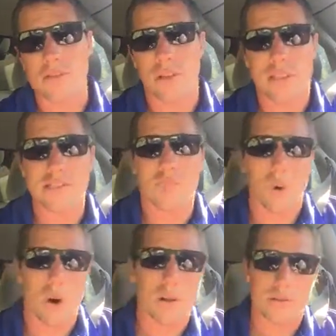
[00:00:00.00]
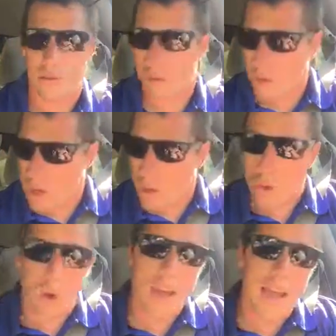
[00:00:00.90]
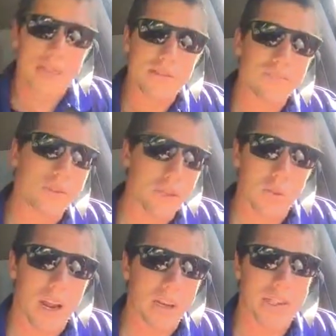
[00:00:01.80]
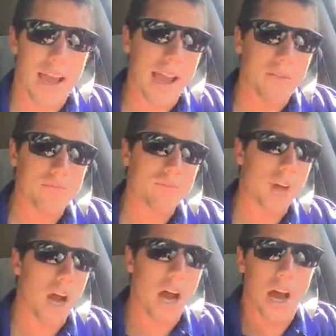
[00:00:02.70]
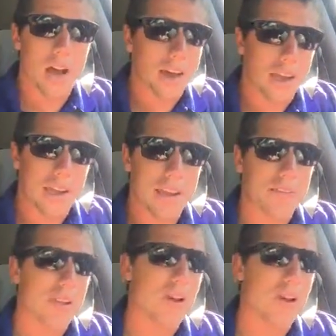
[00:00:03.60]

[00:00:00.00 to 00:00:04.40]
So that's important. So cool, guys, just want to chat and give you a